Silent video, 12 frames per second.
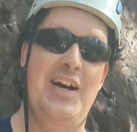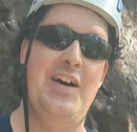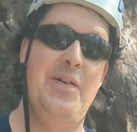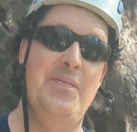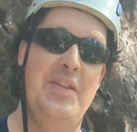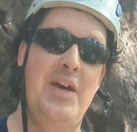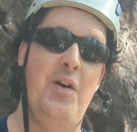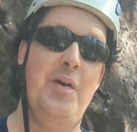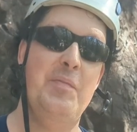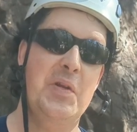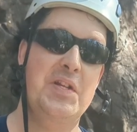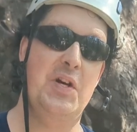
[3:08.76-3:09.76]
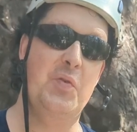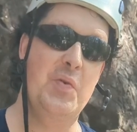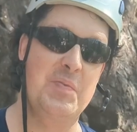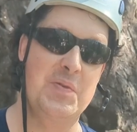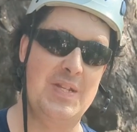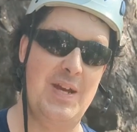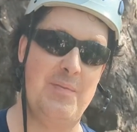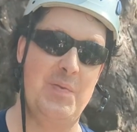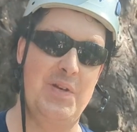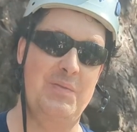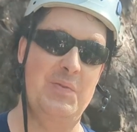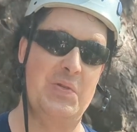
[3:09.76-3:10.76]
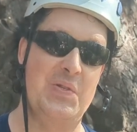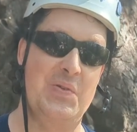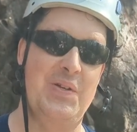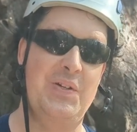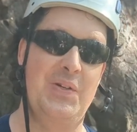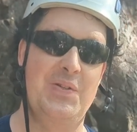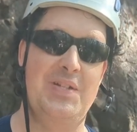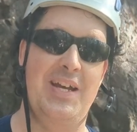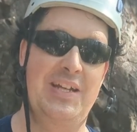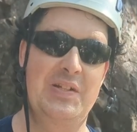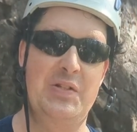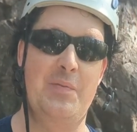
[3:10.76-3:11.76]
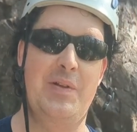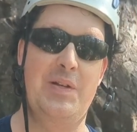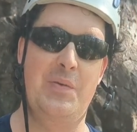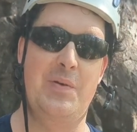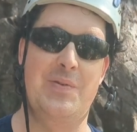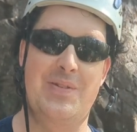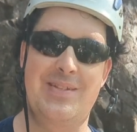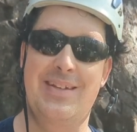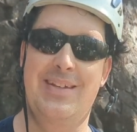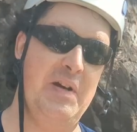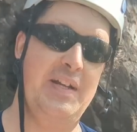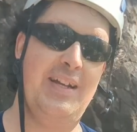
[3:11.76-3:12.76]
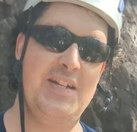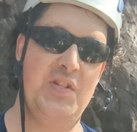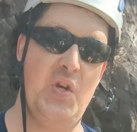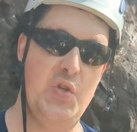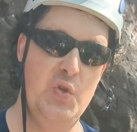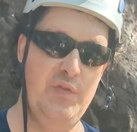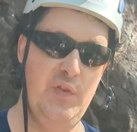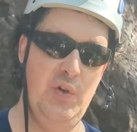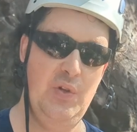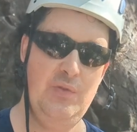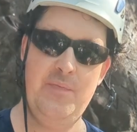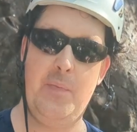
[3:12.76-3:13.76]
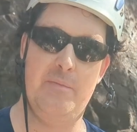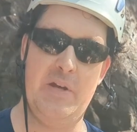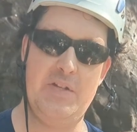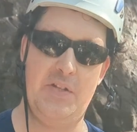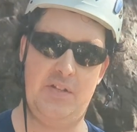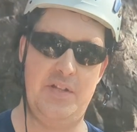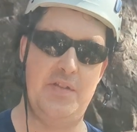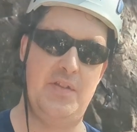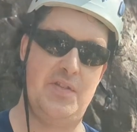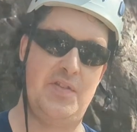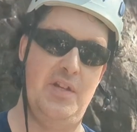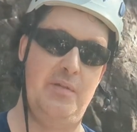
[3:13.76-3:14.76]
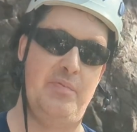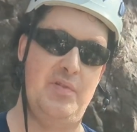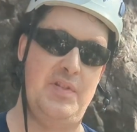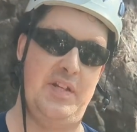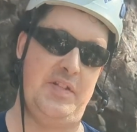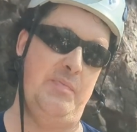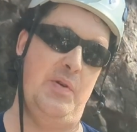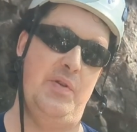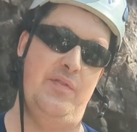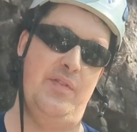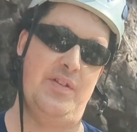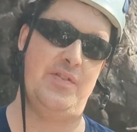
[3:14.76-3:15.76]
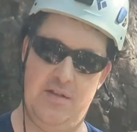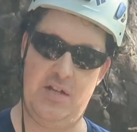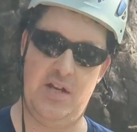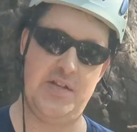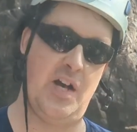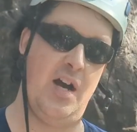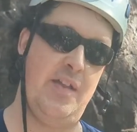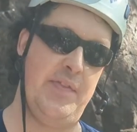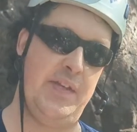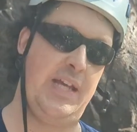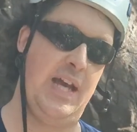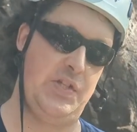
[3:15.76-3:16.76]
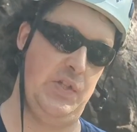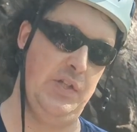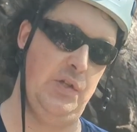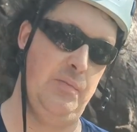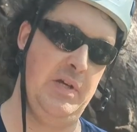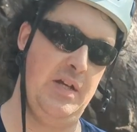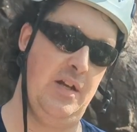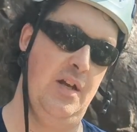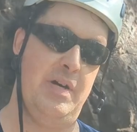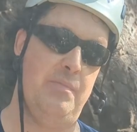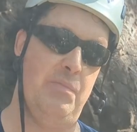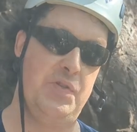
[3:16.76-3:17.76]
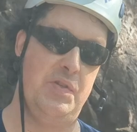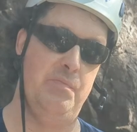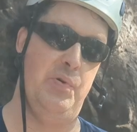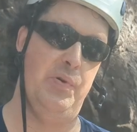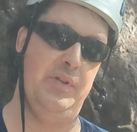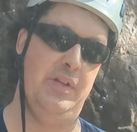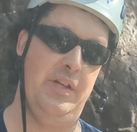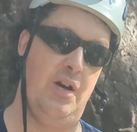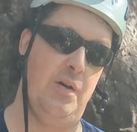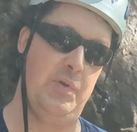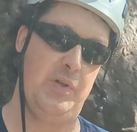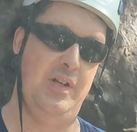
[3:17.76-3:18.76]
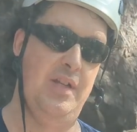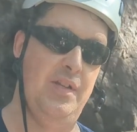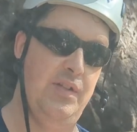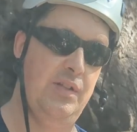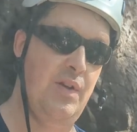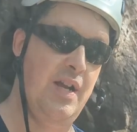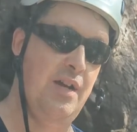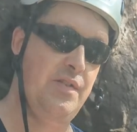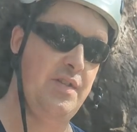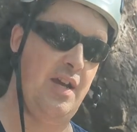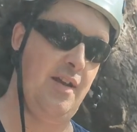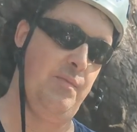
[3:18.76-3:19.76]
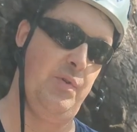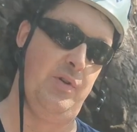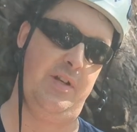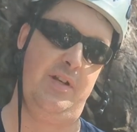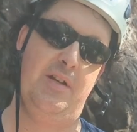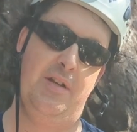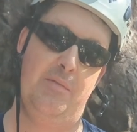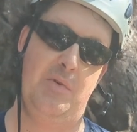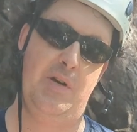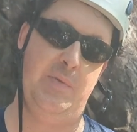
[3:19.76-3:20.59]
Now, I'm not a young whippersnapper anymore, so I don't go taking too many whippers. But in case I do fall, basically this thing protects both of us. It does harden the catch a little bit, but most importantly, I'm not going to hit the ground and I'm not going to hit my